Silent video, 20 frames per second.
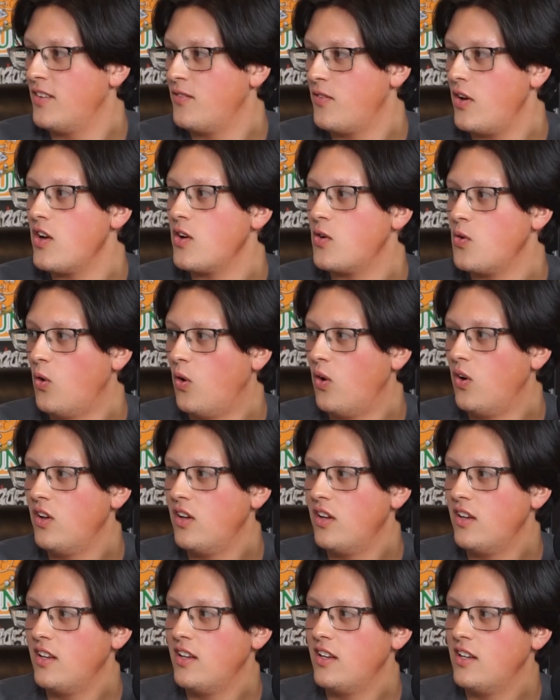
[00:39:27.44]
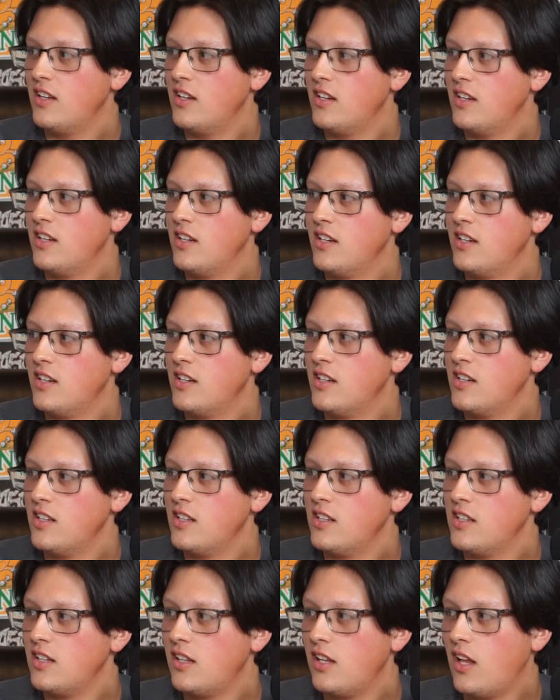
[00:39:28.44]
Very cool.
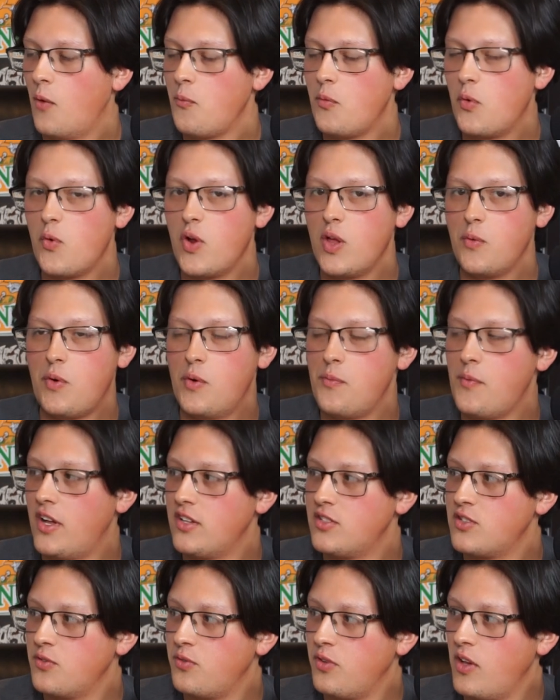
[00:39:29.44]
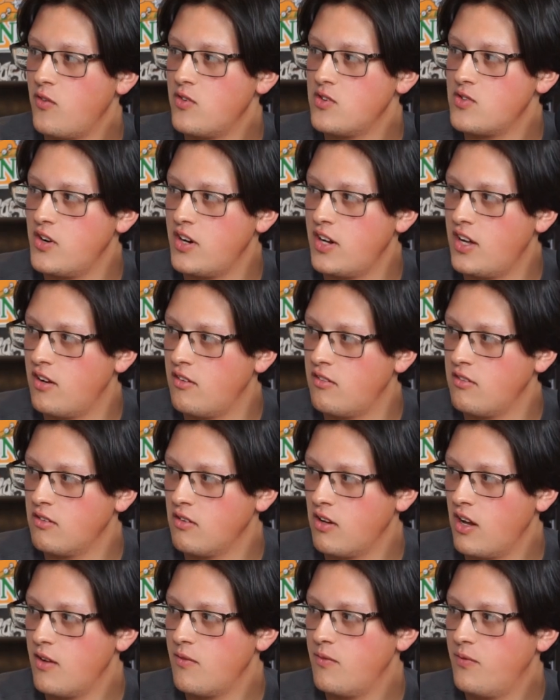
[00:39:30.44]
I'm going to rank my Monster flavors right now,
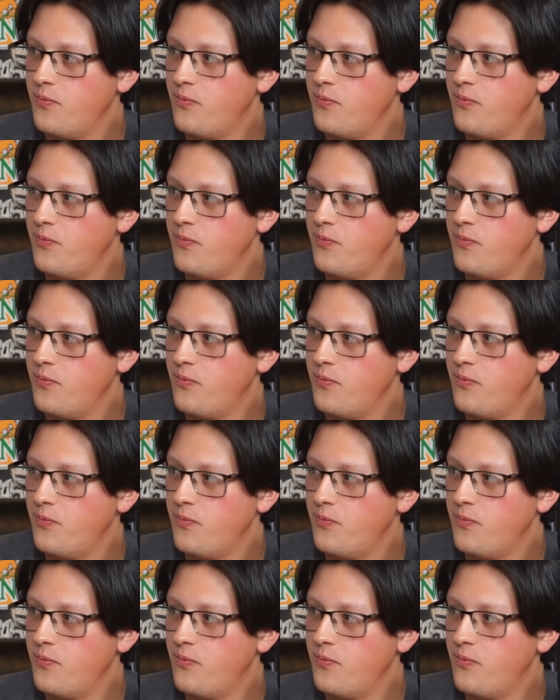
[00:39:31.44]
okay?